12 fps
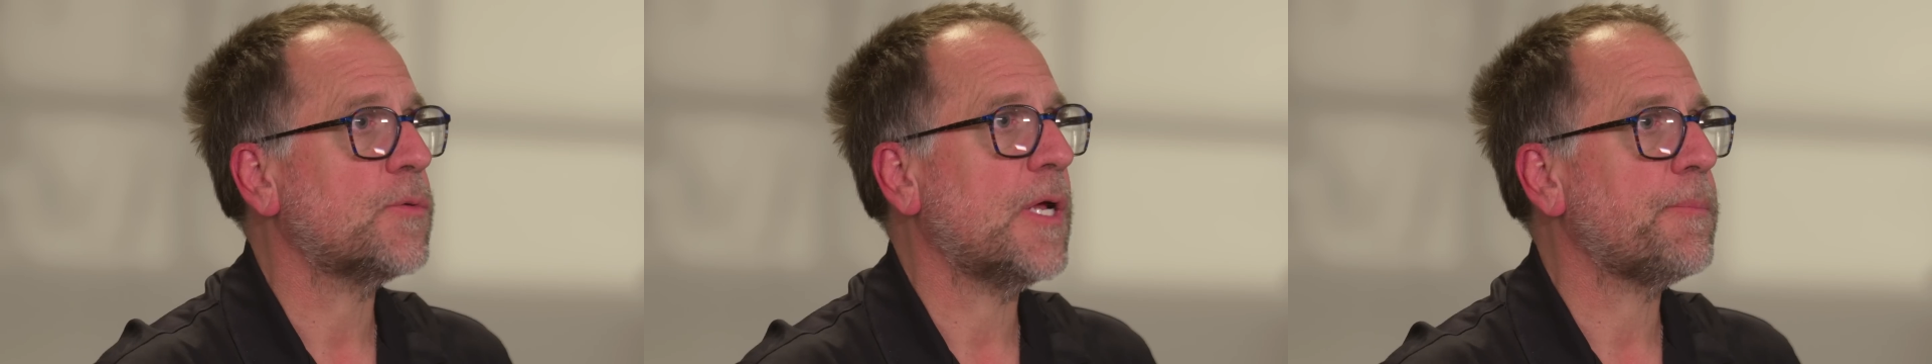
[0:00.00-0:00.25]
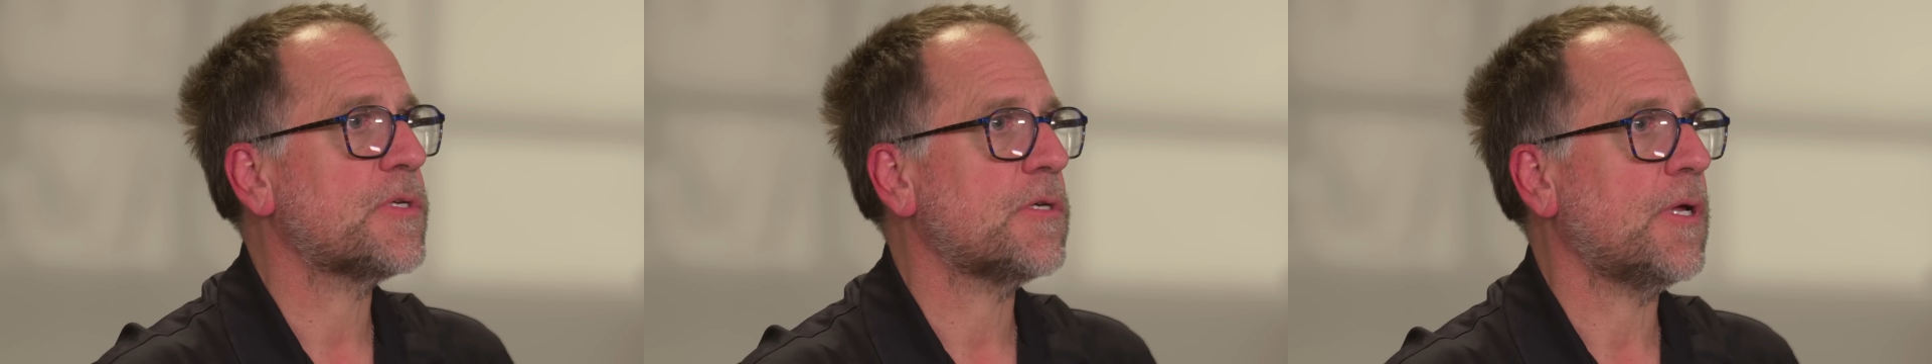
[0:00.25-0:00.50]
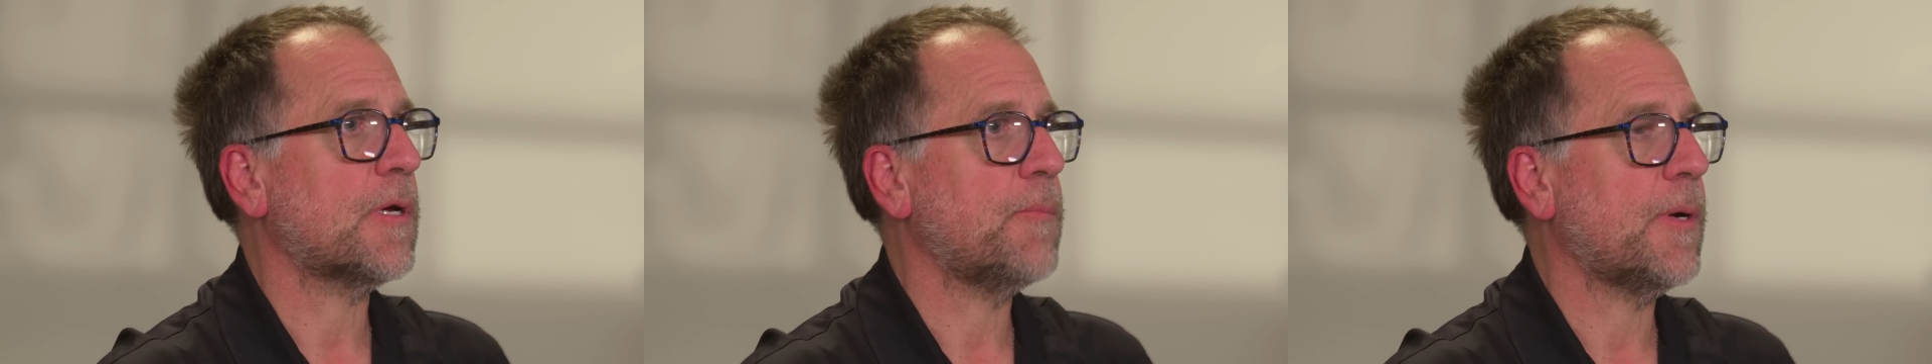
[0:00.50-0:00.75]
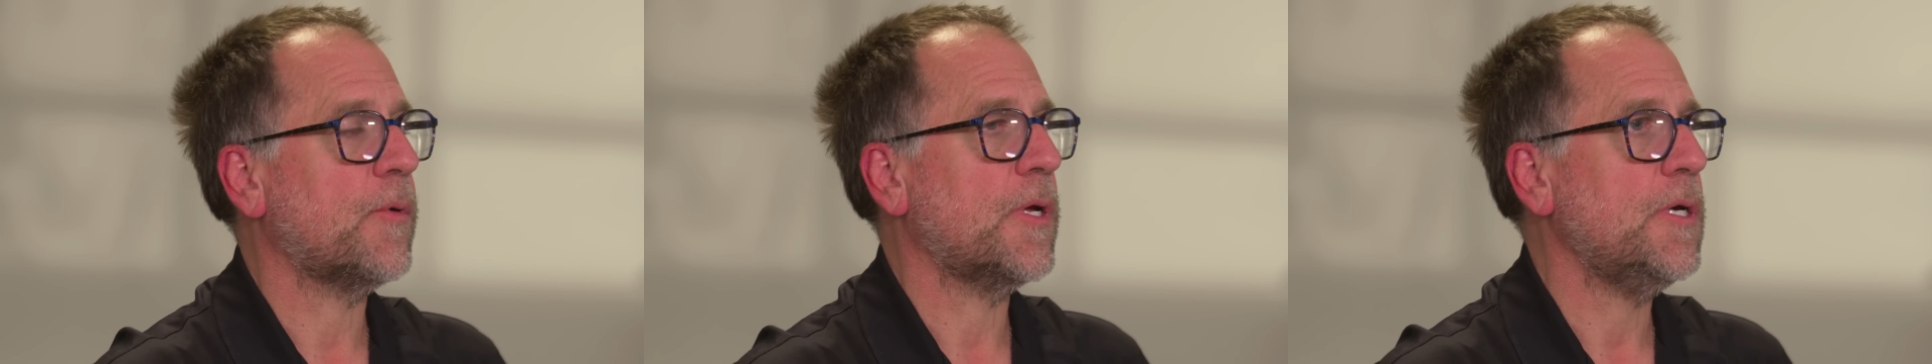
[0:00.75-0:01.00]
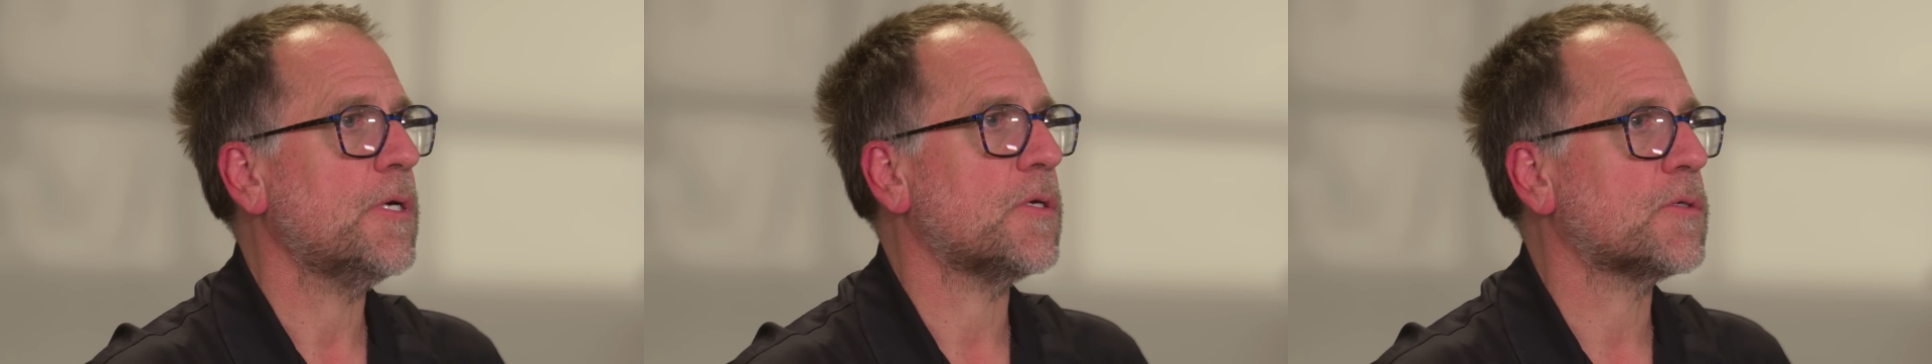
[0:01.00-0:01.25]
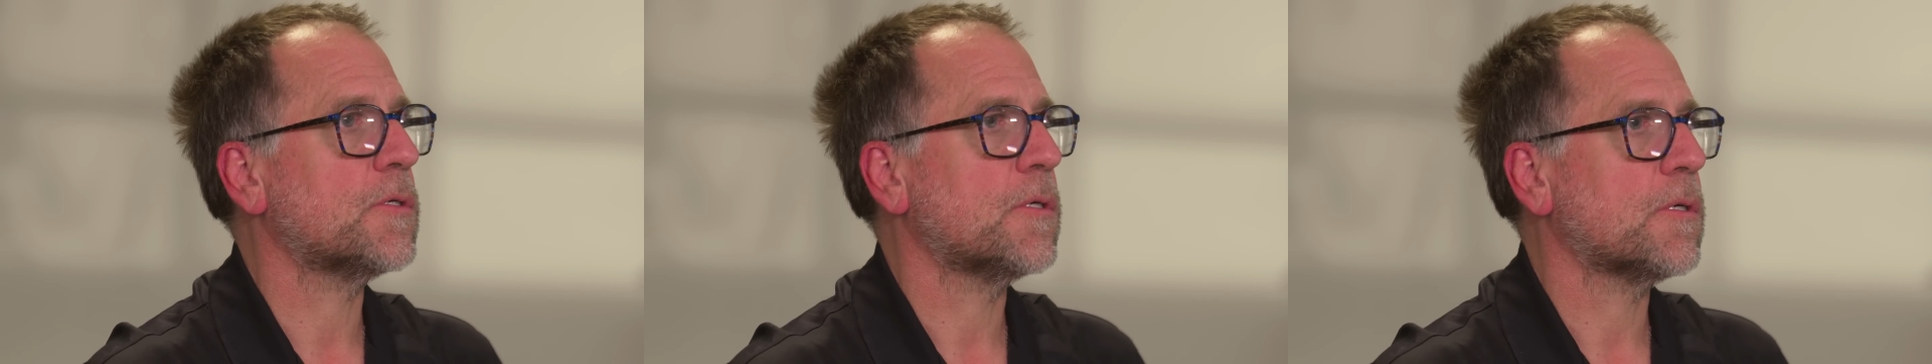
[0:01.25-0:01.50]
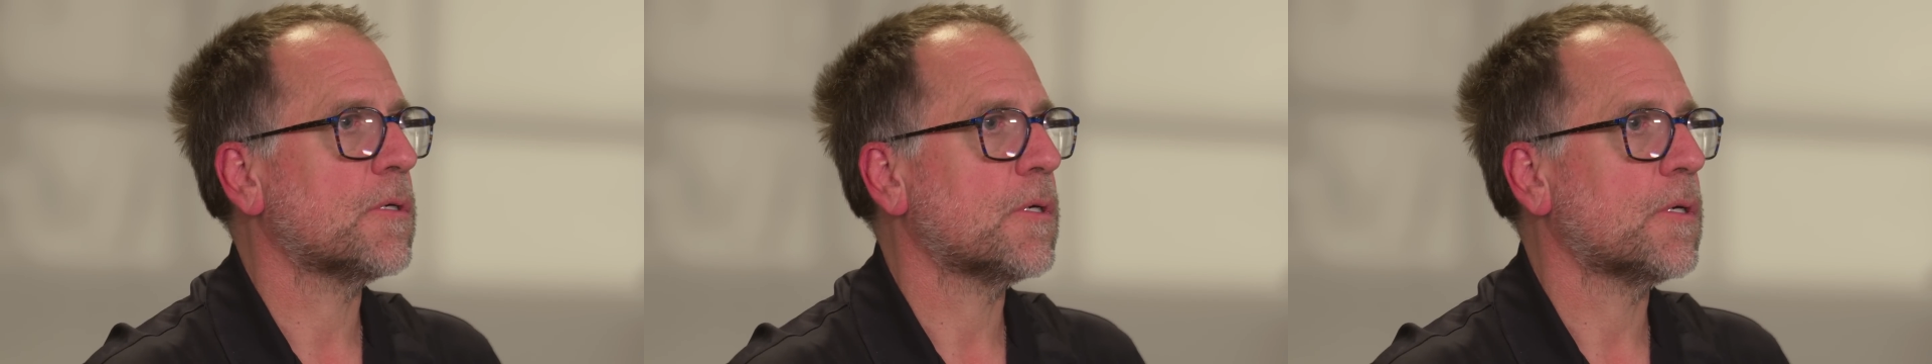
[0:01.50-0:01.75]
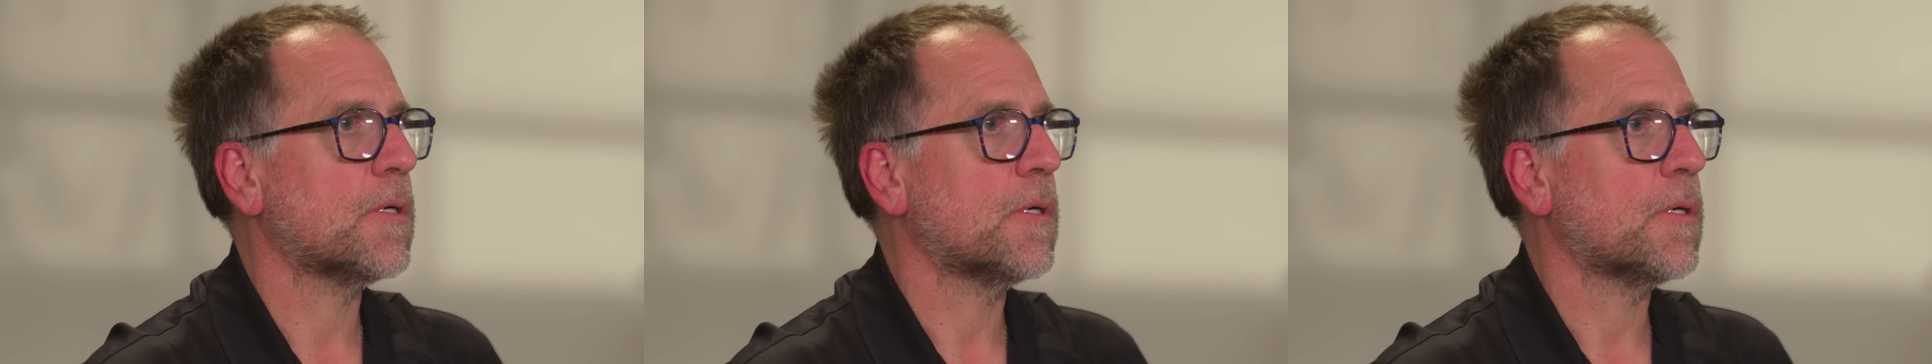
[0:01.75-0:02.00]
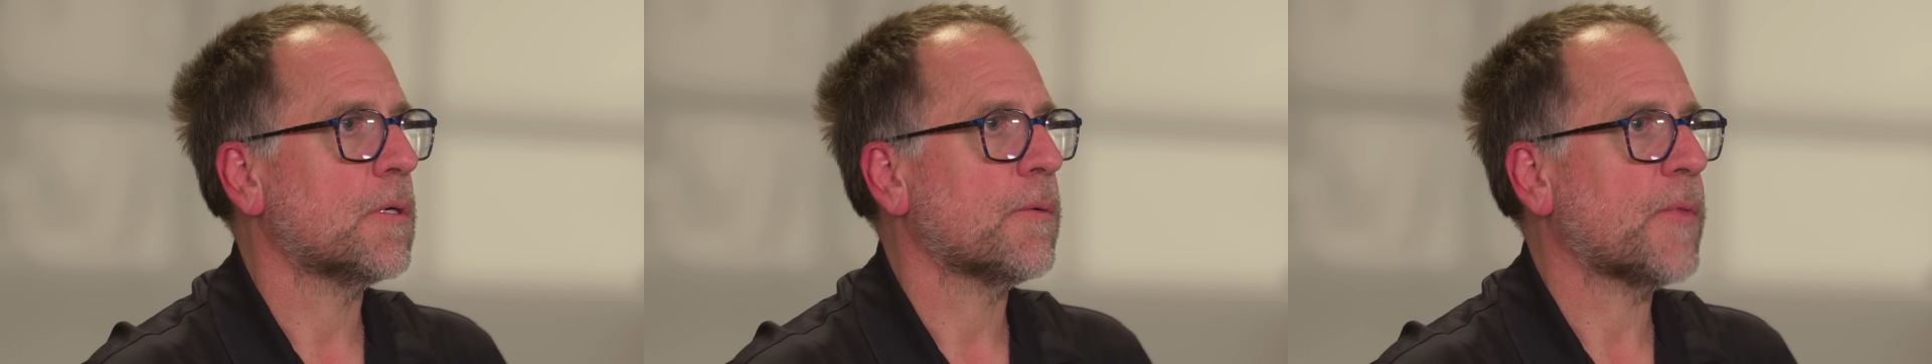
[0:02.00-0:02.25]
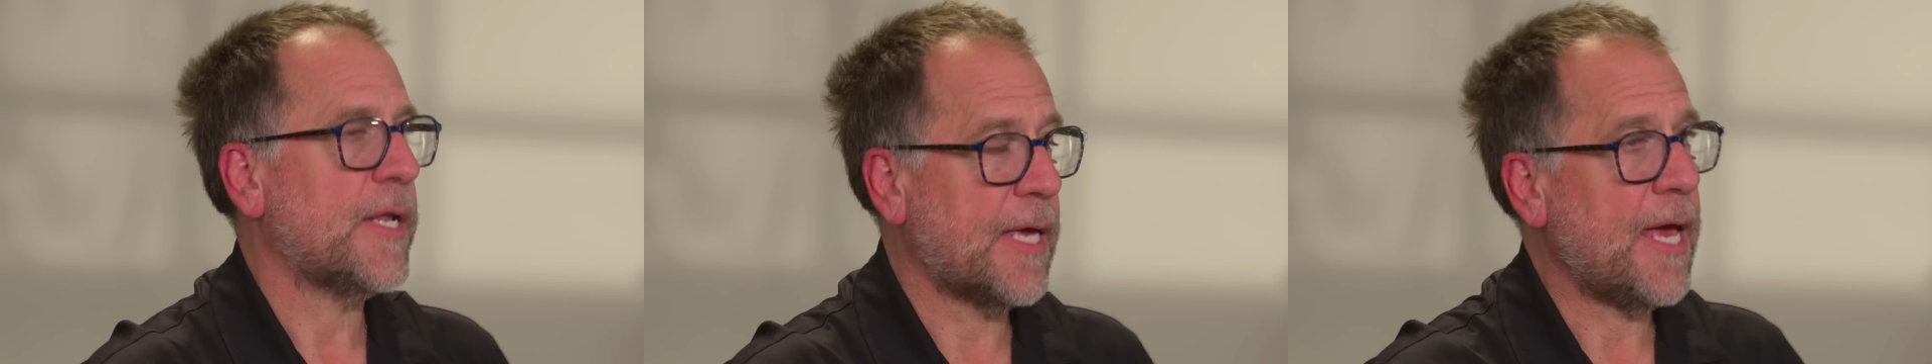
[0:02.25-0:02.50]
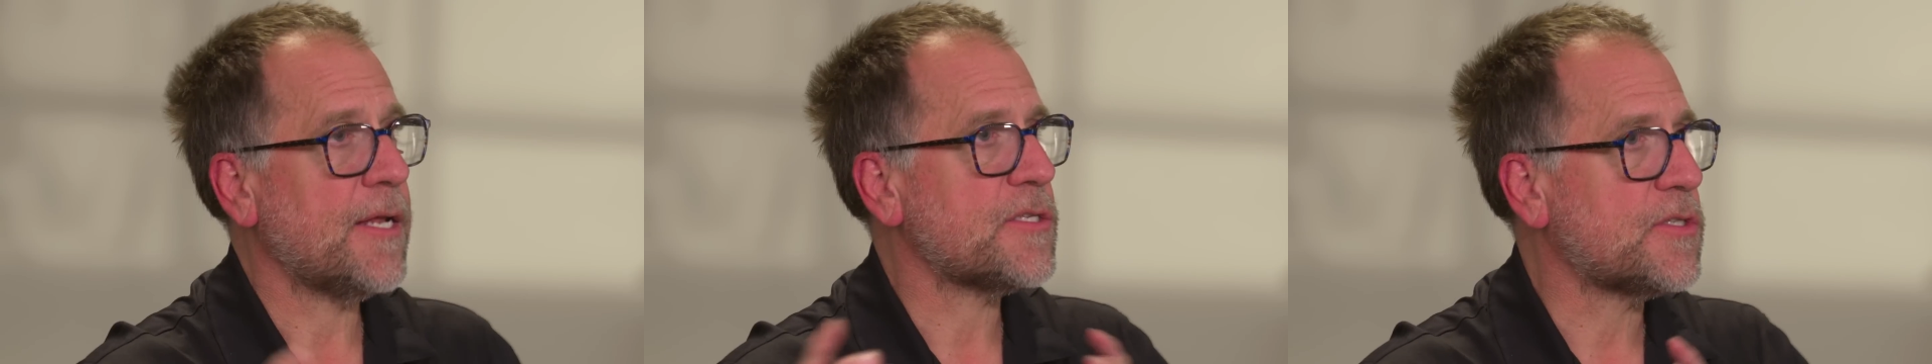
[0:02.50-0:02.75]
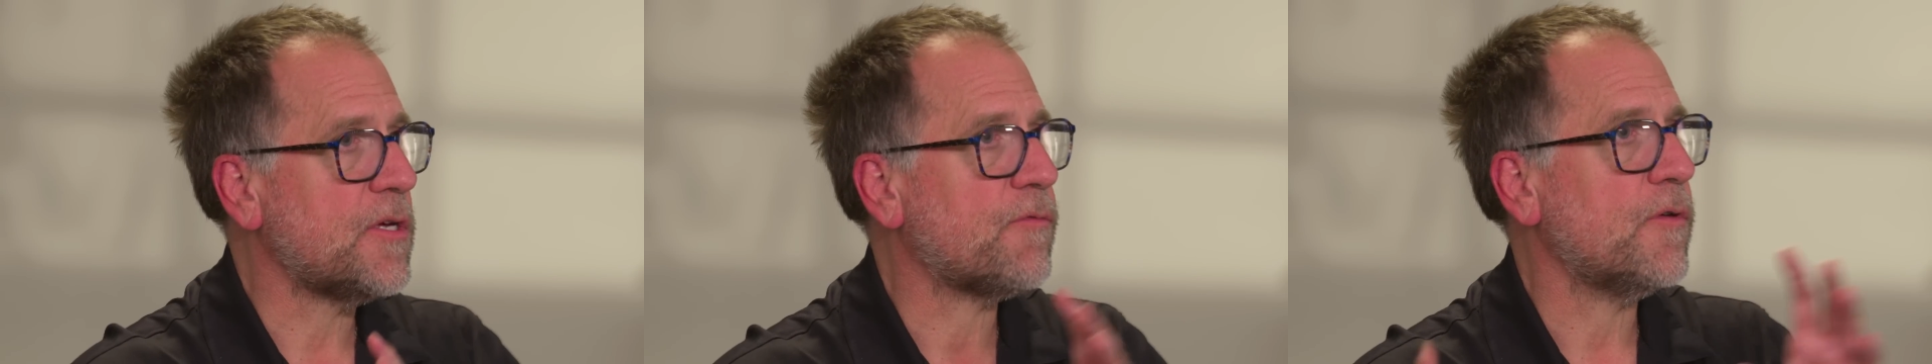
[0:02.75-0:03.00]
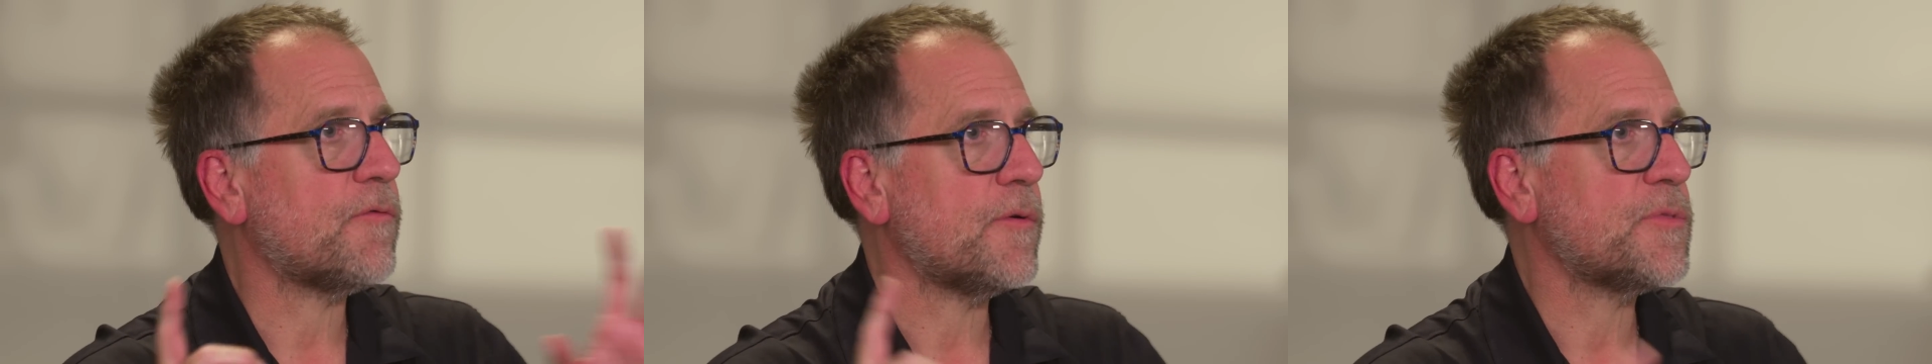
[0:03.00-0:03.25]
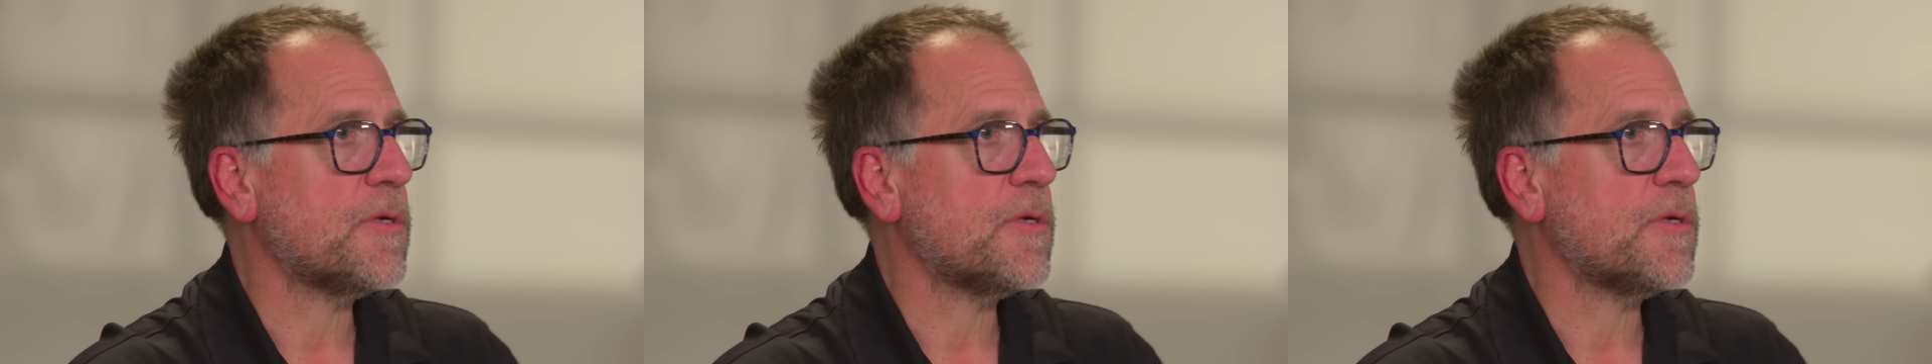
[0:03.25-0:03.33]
what episodic memory is. And again, it's different from